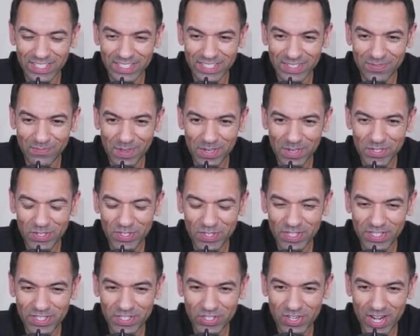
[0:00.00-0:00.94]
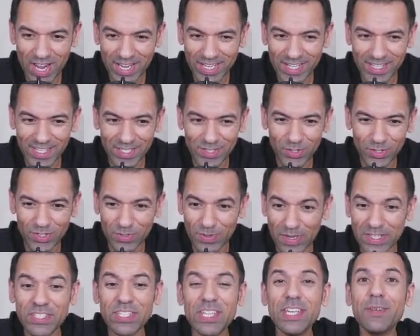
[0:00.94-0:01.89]
make sure they're tracking this because my
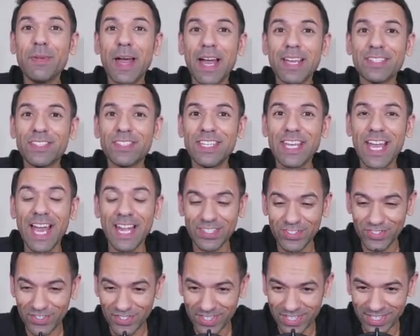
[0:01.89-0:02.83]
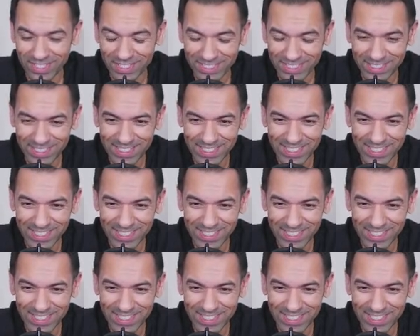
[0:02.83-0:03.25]
team has the answer here.